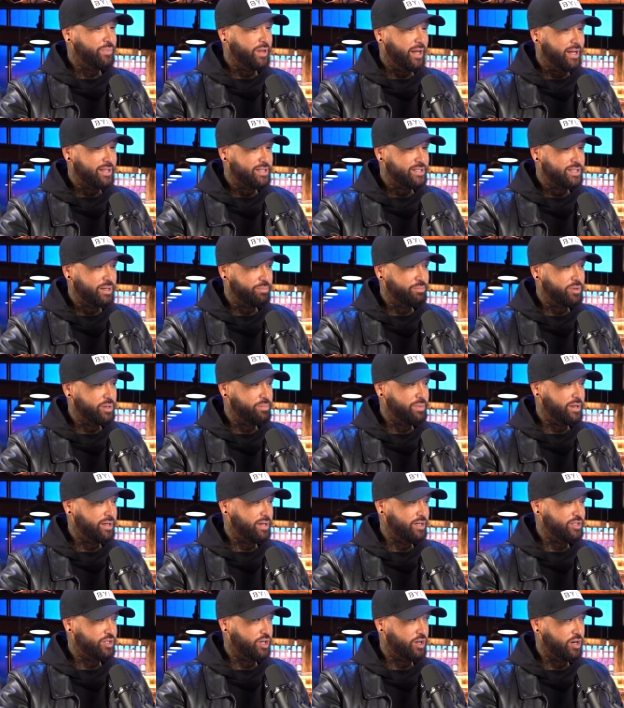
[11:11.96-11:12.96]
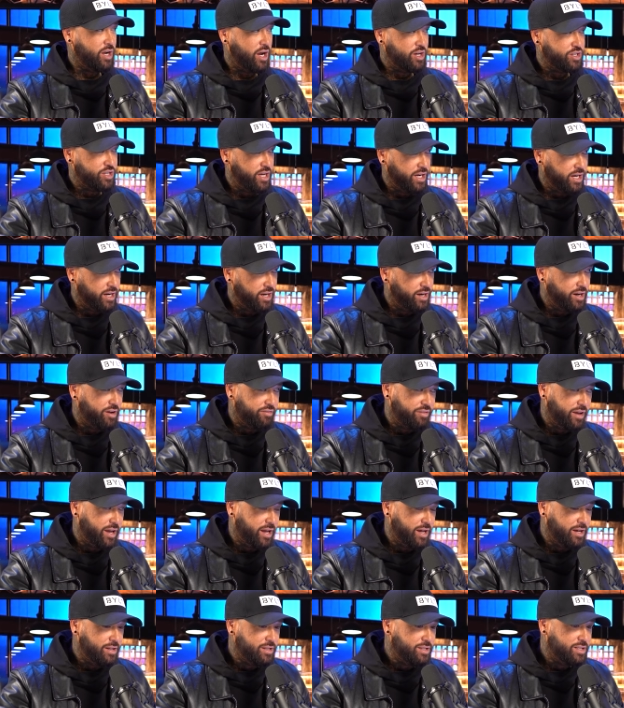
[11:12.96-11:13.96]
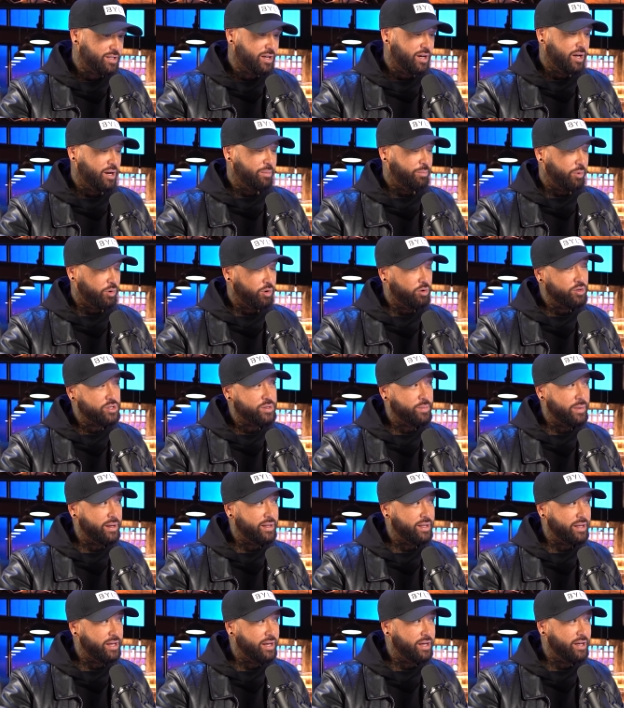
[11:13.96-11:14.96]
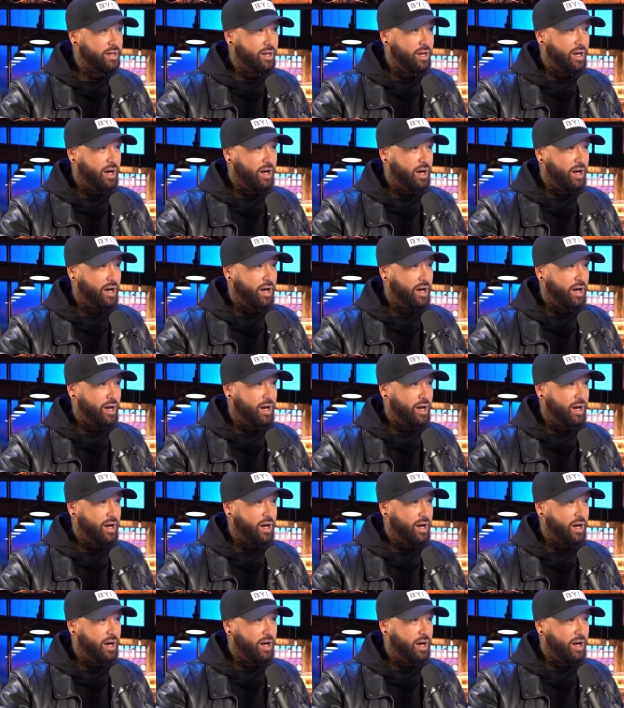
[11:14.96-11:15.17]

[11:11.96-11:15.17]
it's simply because you're not shaking enough hands. But ultimately,